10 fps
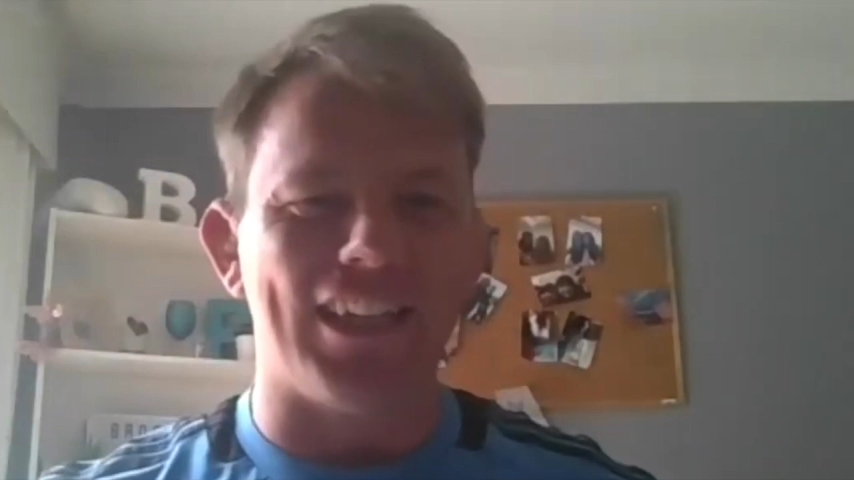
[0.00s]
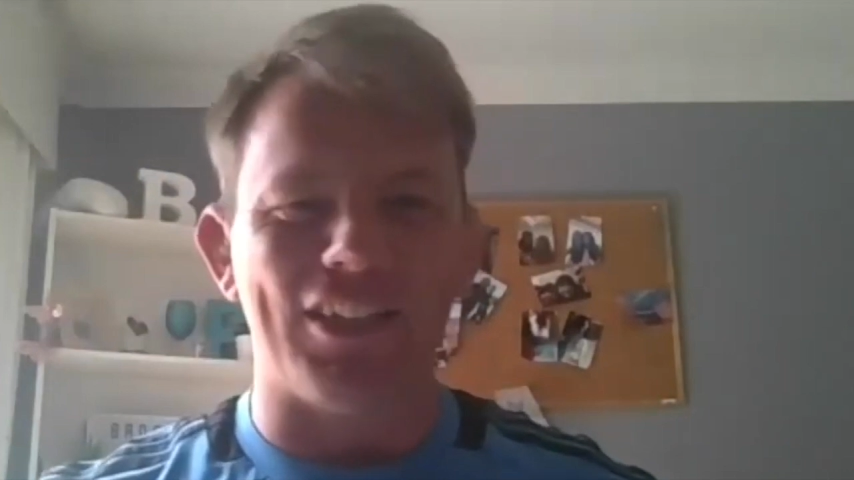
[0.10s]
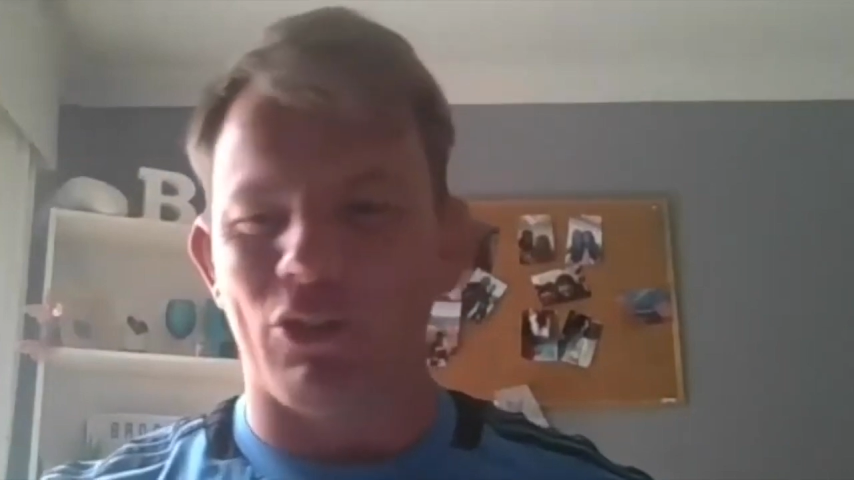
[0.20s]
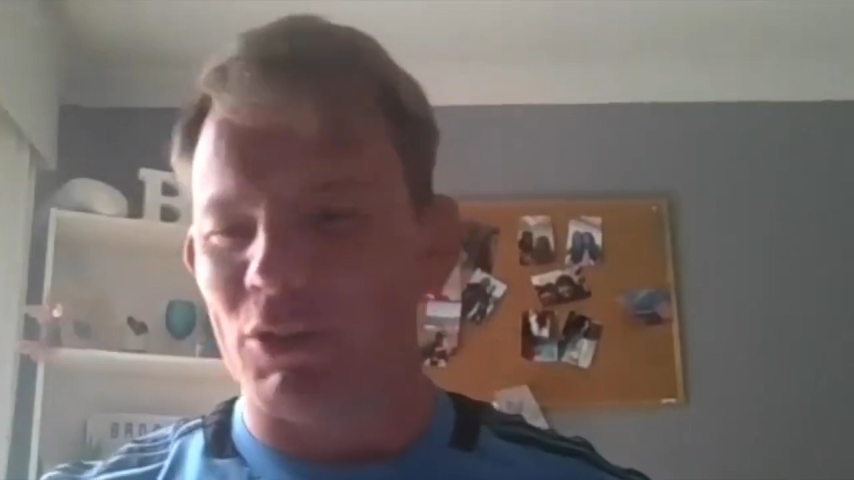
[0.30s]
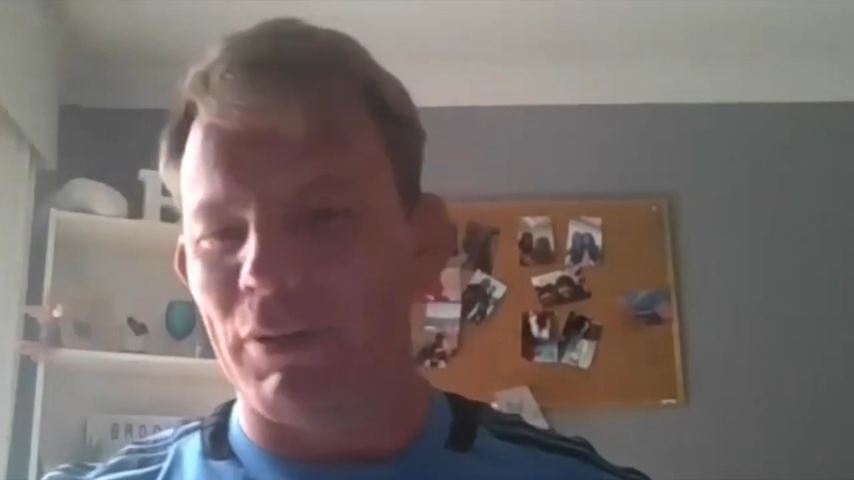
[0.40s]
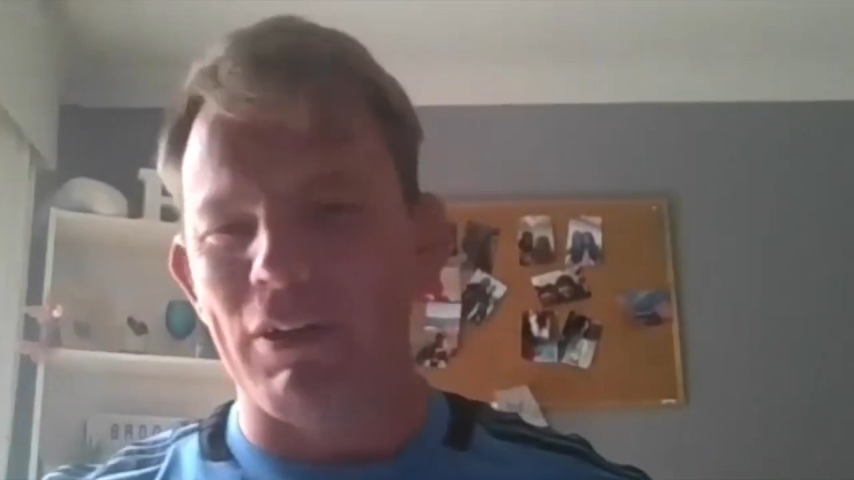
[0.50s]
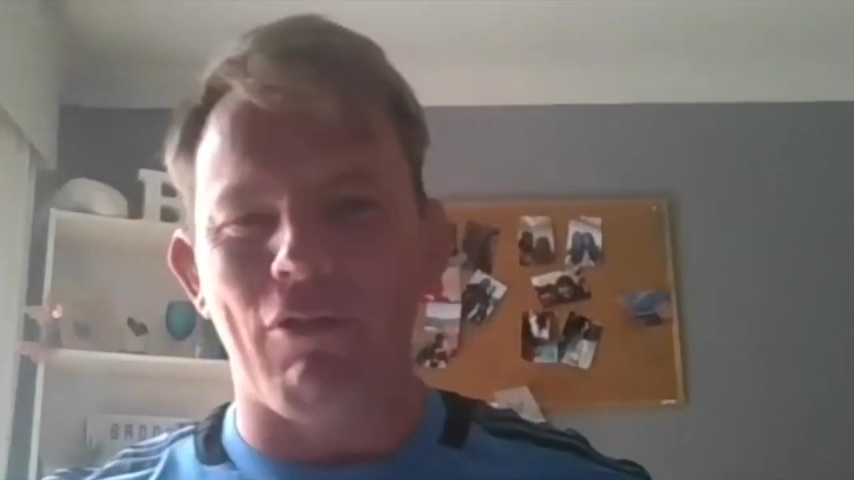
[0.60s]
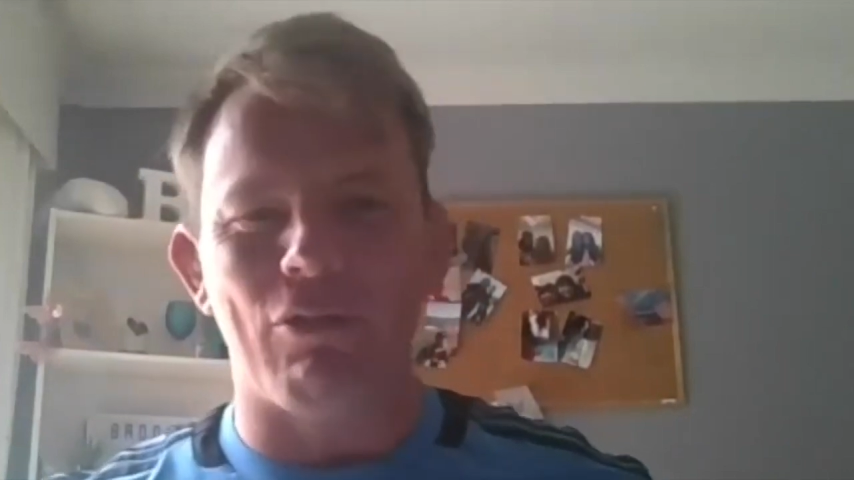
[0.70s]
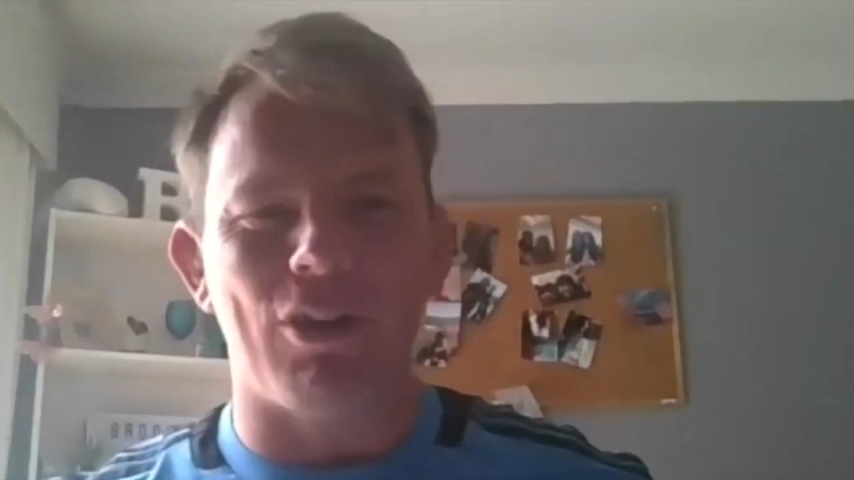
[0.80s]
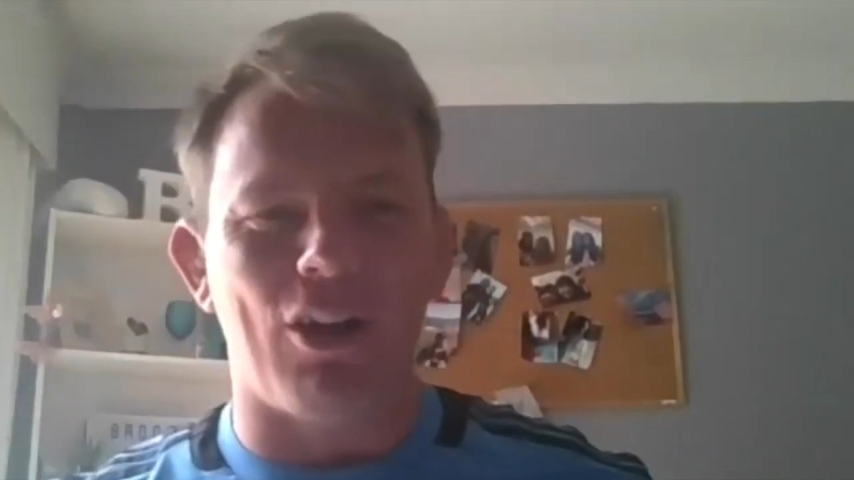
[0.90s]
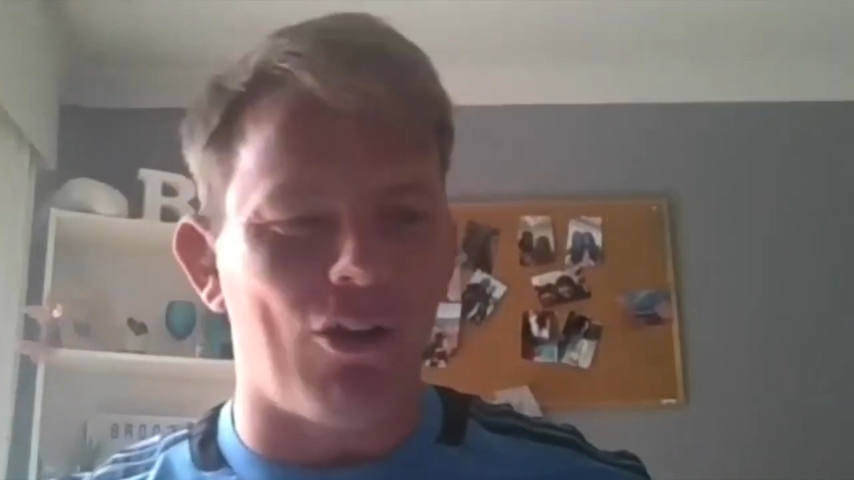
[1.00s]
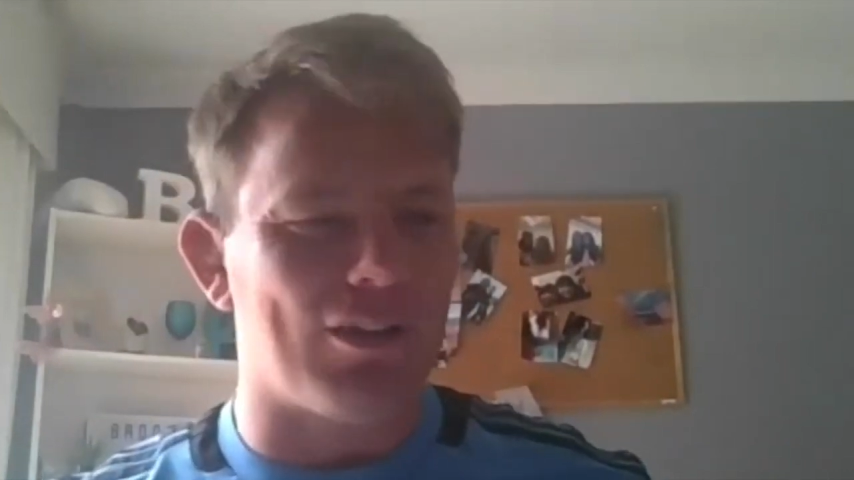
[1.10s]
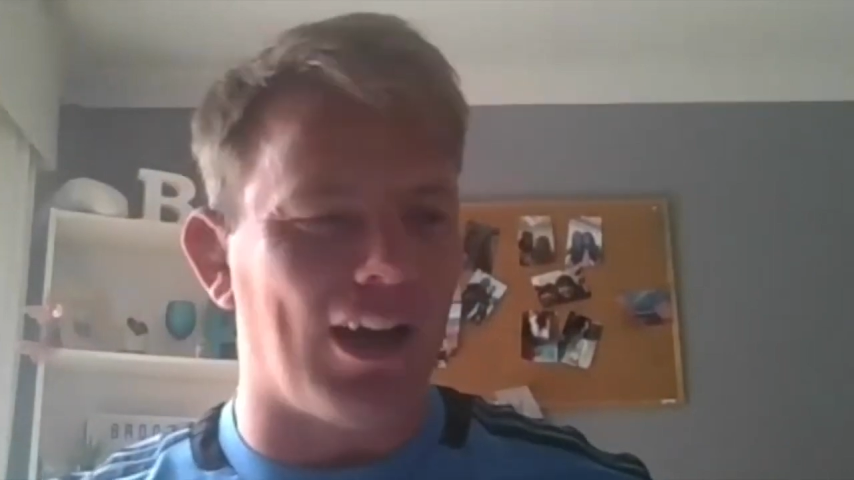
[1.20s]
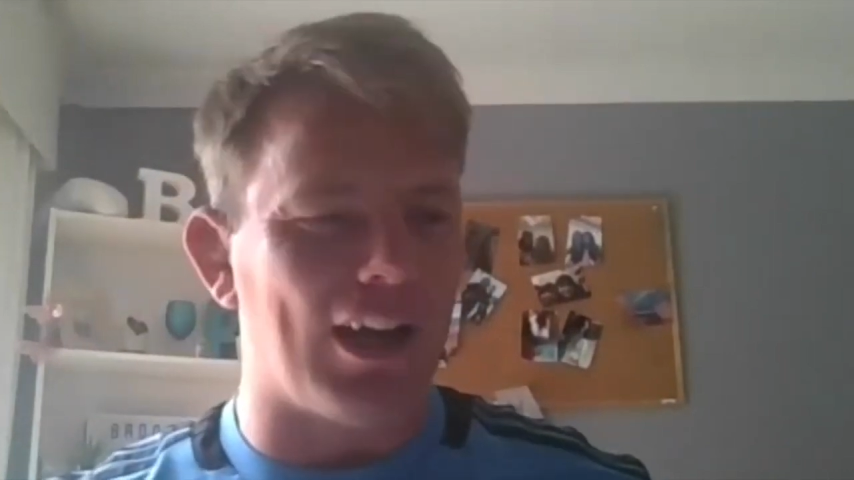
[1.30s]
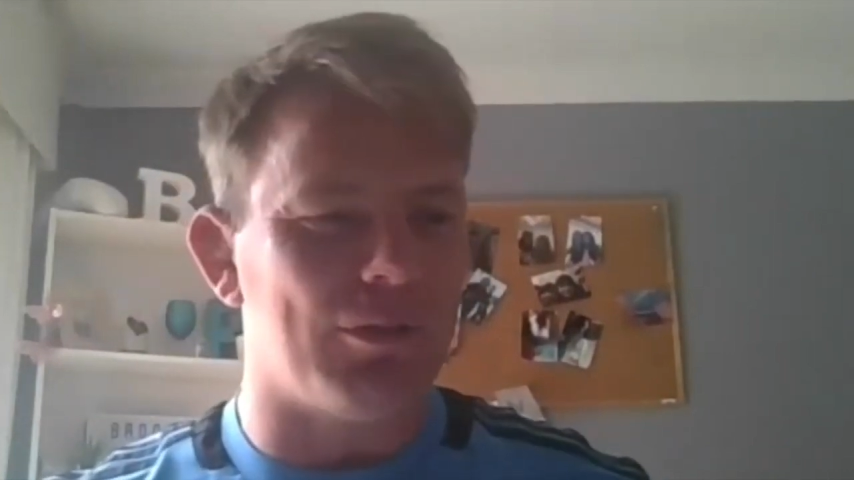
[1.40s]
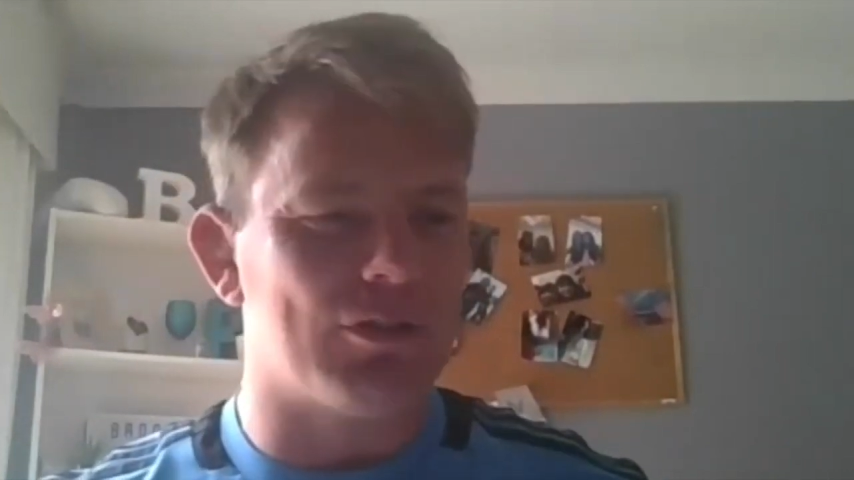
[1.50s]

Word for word: You know, he's been yeah. around a long time.